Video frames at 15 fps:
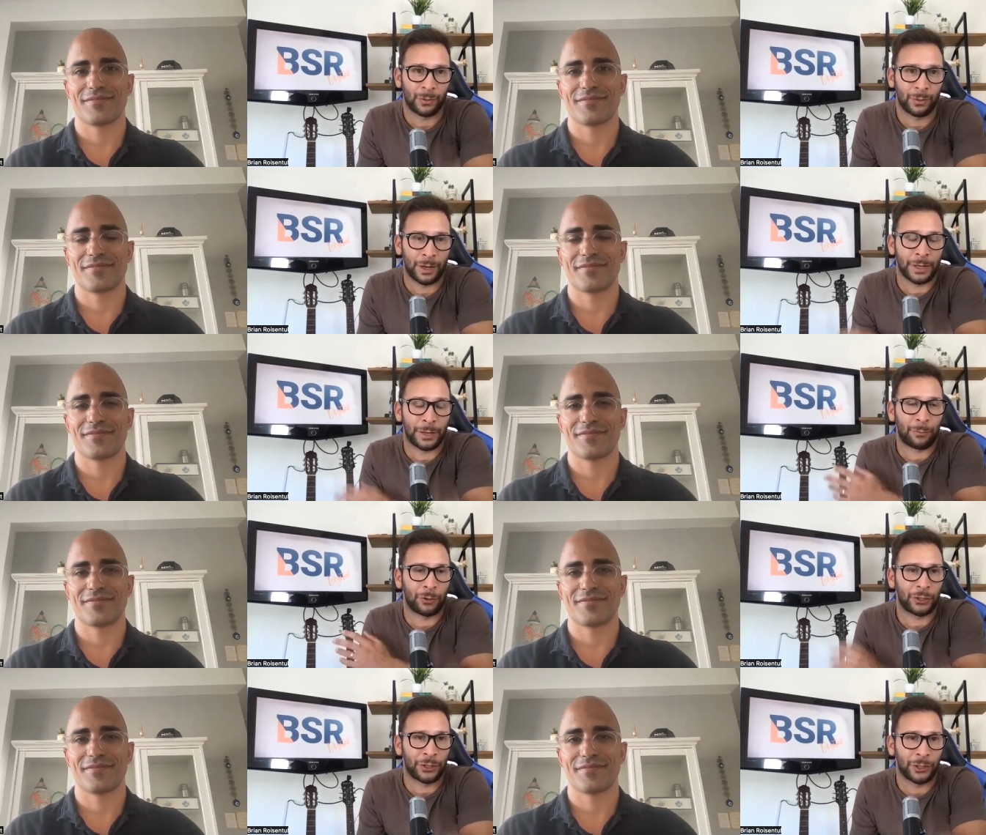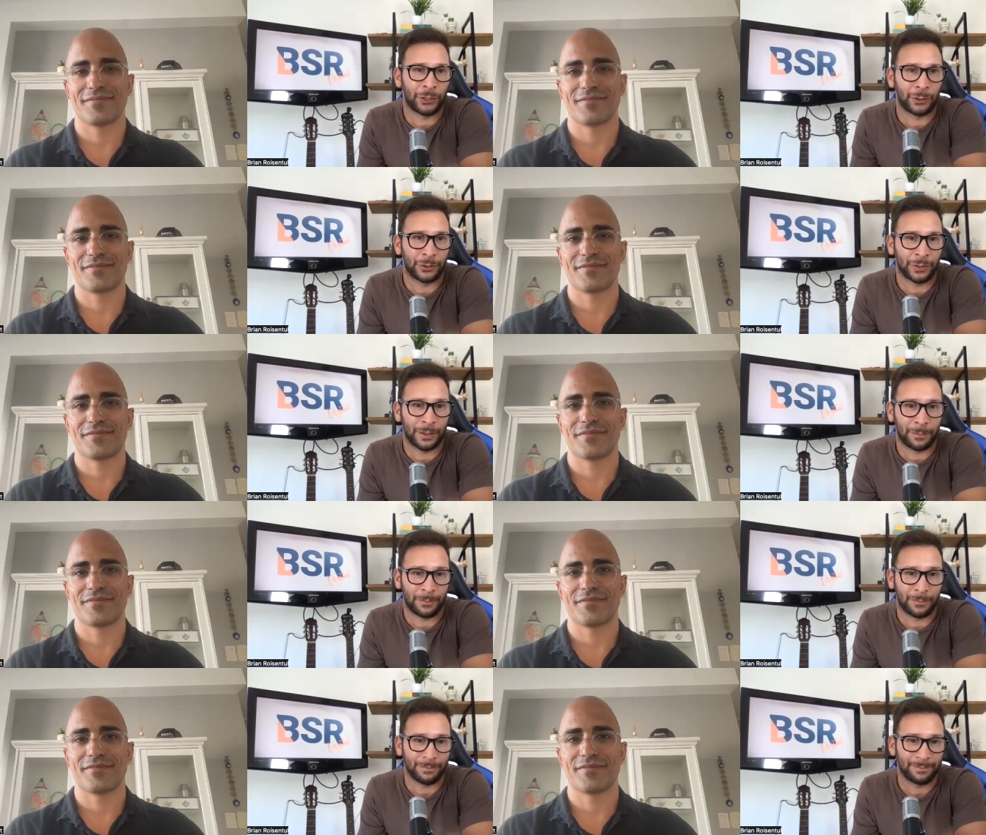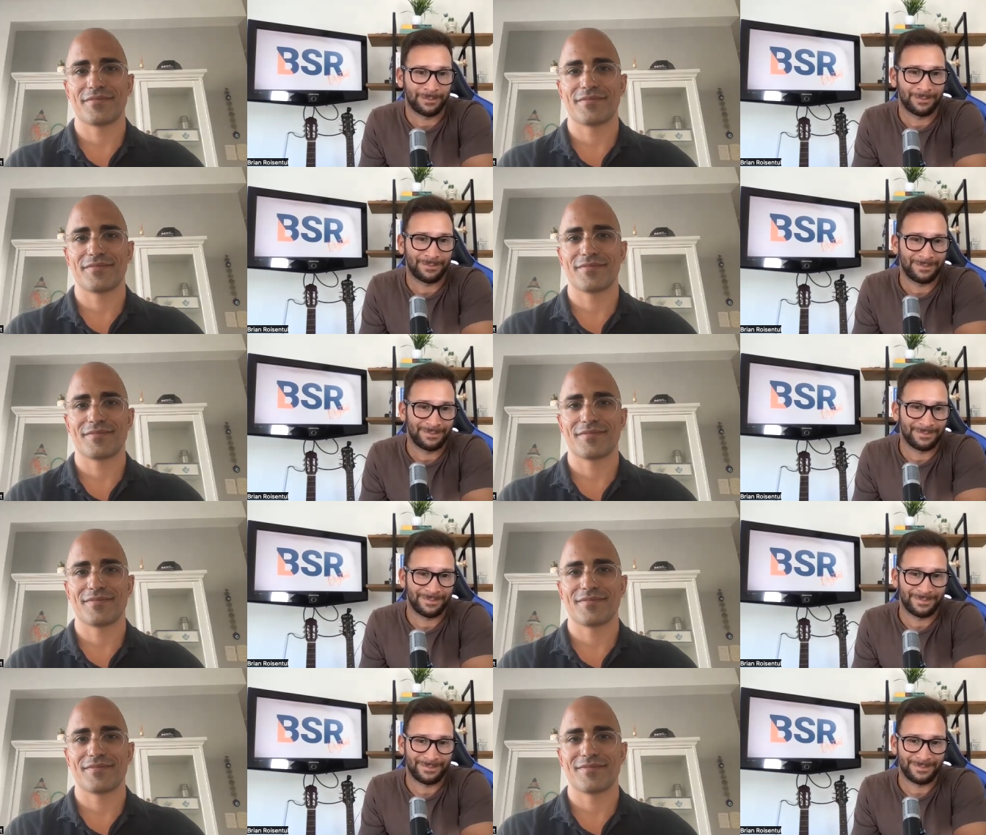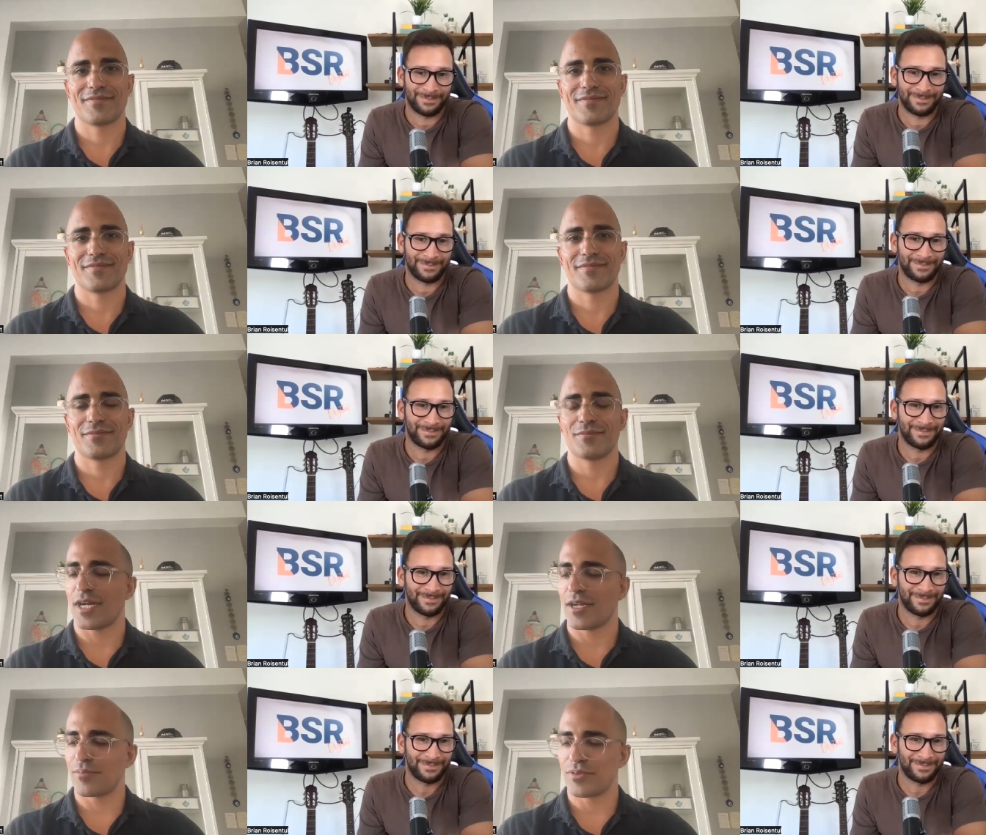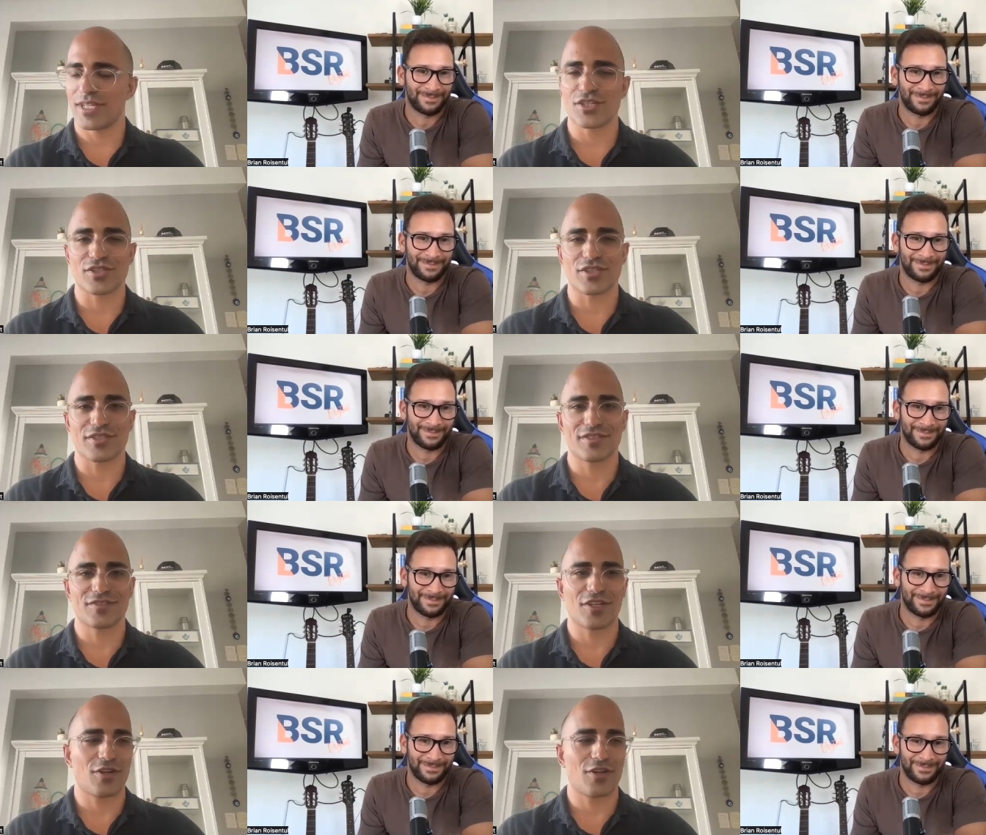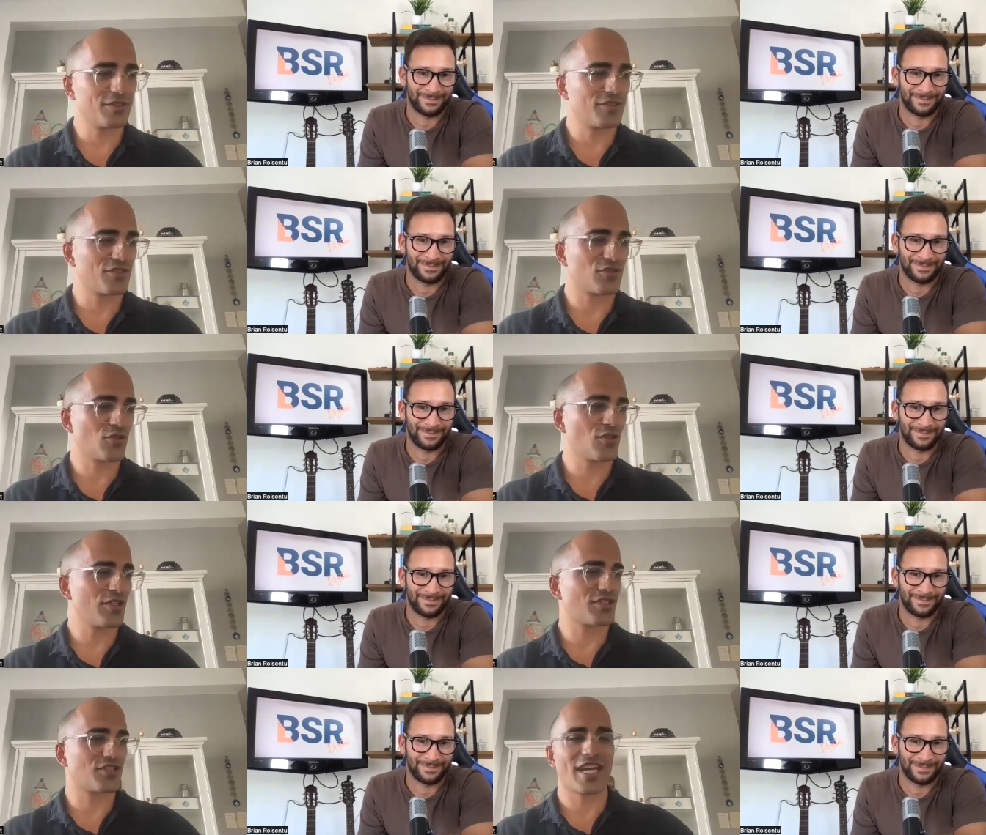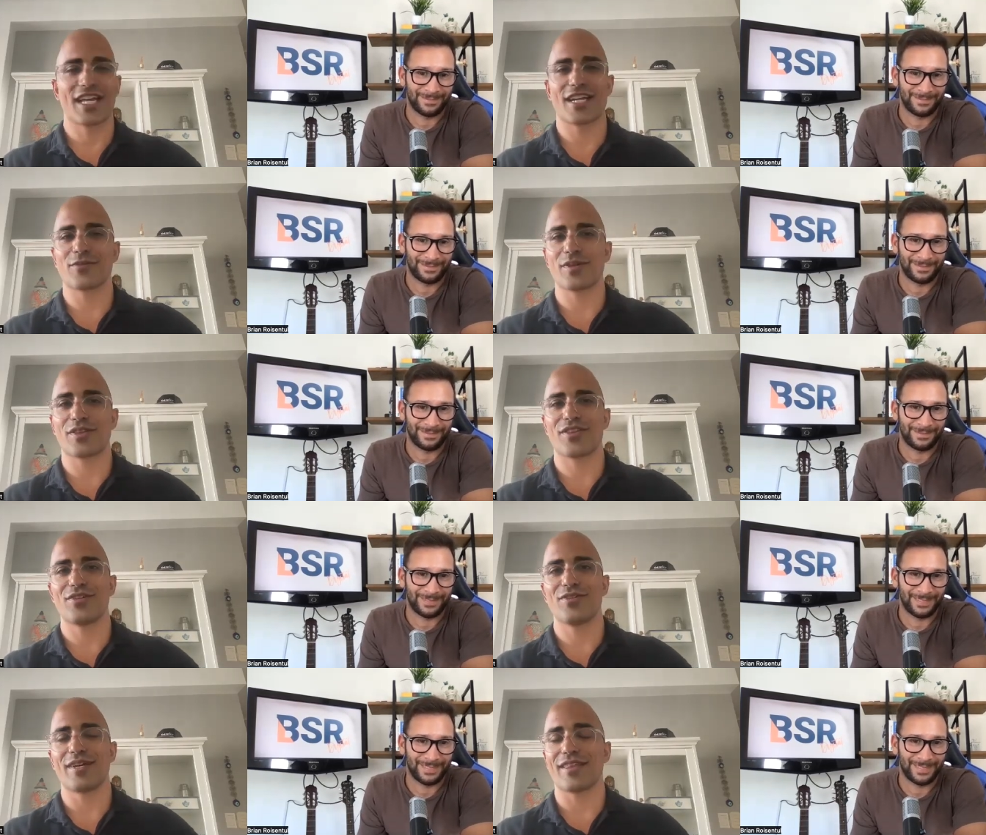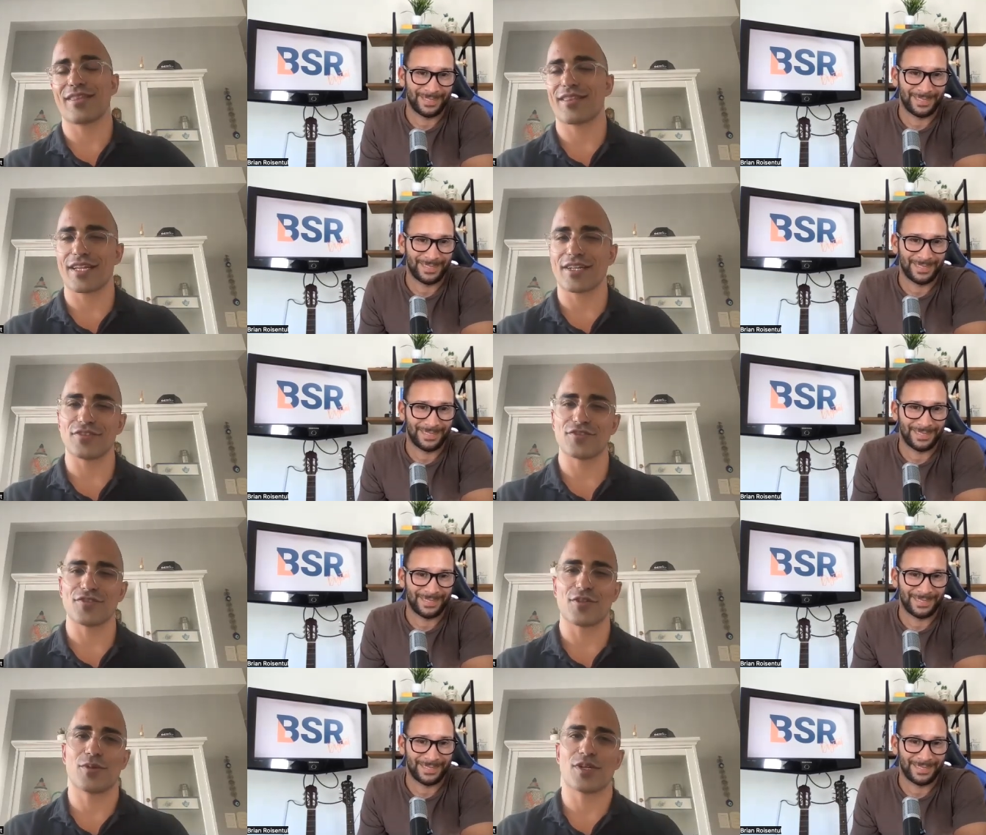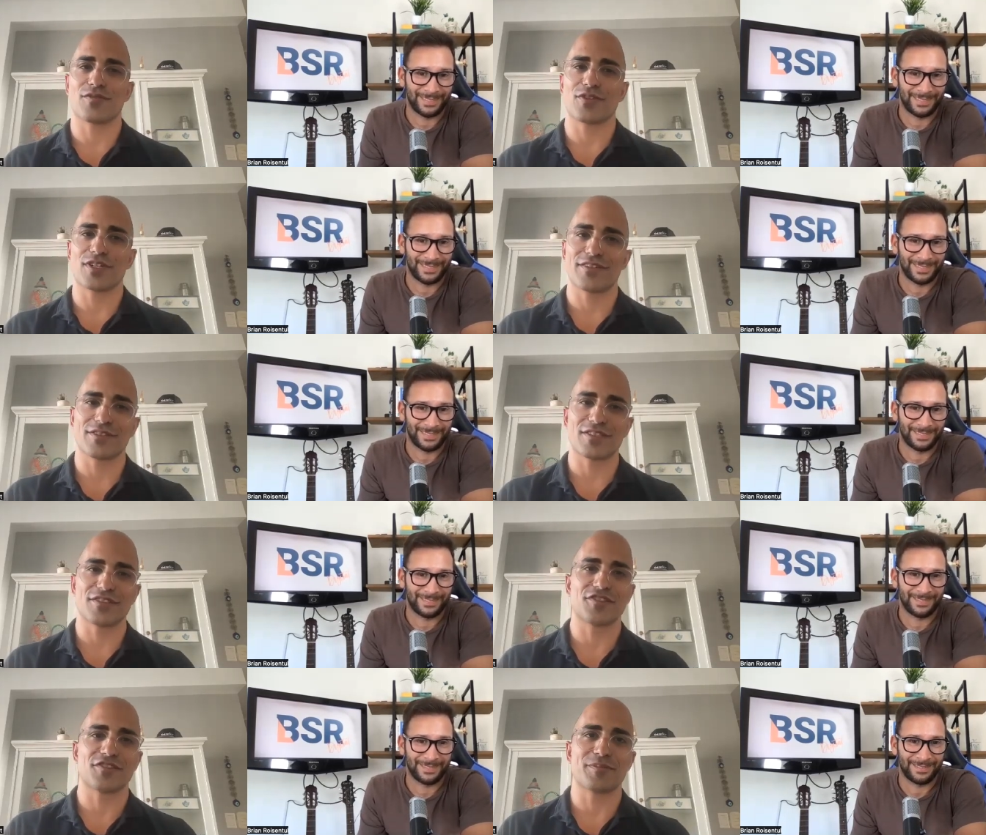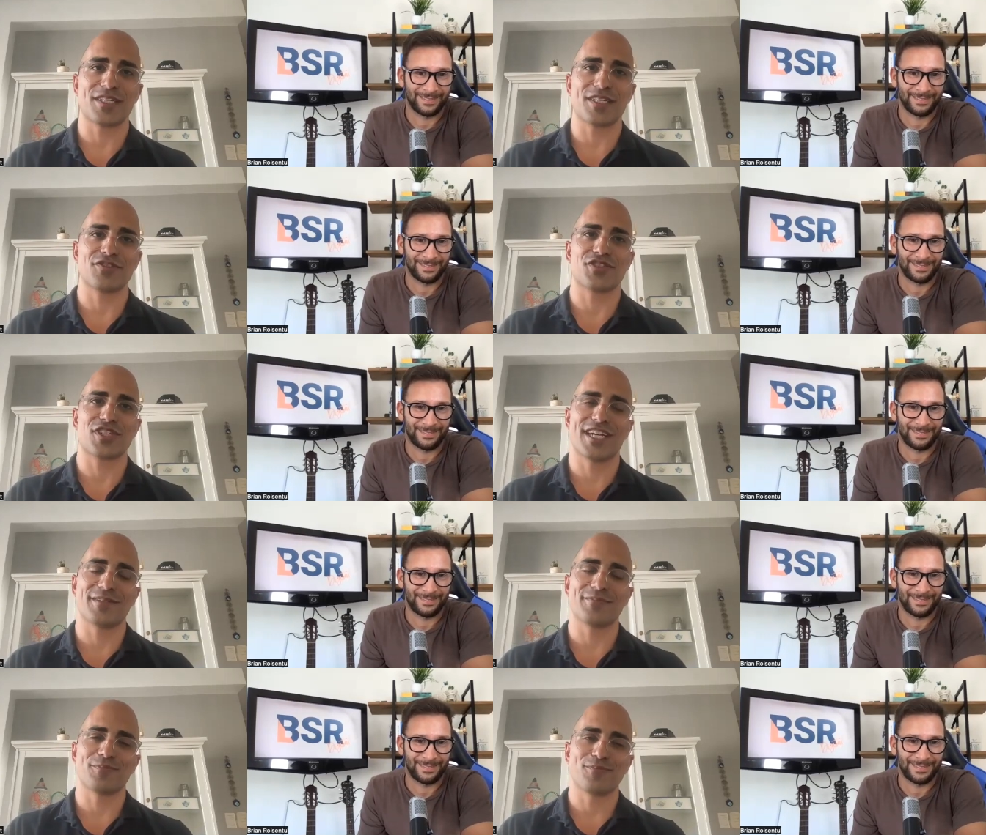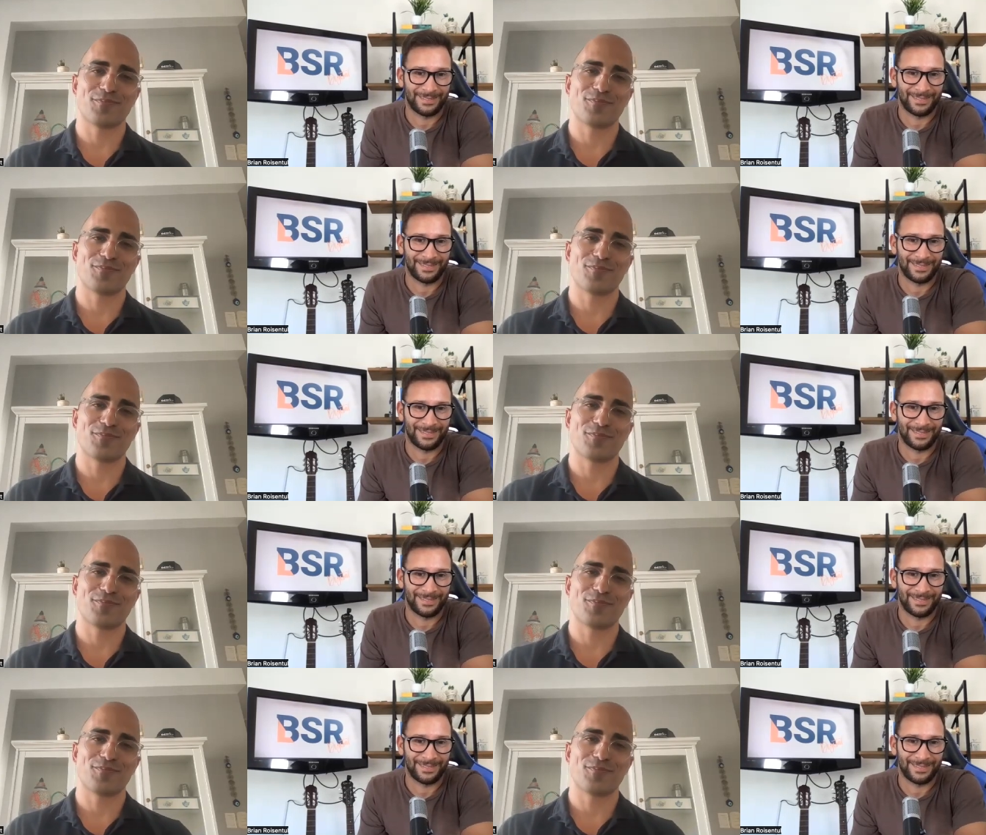Speaker 1: So I appreciate your time.
Speaker 2: My pleasure. It's always a joy chatting with you. And thank you so much for giving us the space to chat.